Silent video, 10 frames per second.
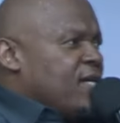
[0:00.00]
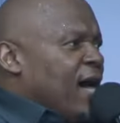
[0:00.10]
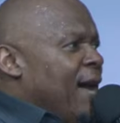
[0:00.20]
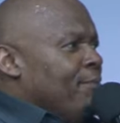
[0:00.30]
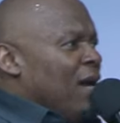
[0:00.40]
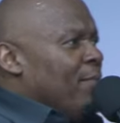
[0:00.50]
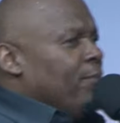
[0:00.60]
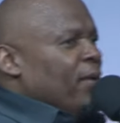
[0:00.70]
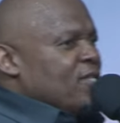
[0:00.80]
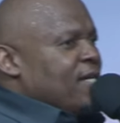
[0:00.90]
come, Mama.
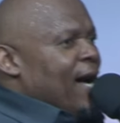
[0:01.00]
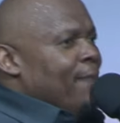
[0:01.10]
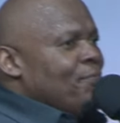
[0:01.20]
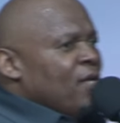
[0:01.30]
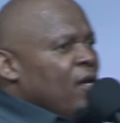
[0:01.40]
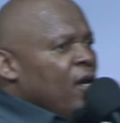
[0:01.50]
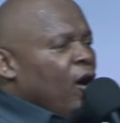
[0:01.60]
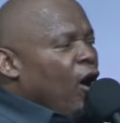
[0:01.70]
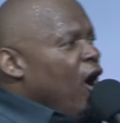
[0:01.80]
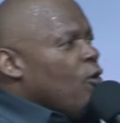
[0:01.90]
Please come.
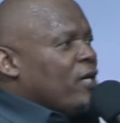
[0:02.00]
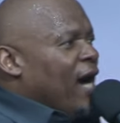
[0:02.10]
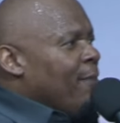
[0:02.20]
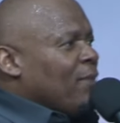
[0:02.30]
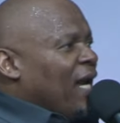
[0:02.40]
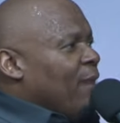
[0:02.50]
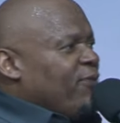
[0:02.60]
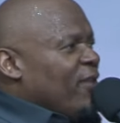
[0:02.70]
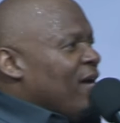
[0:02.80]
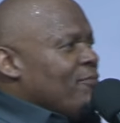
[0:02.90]
Oh, come. Clap
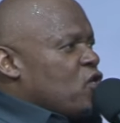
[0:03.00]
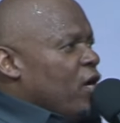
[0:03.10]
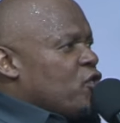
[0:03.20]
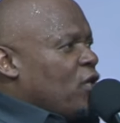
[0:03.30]
for them, church.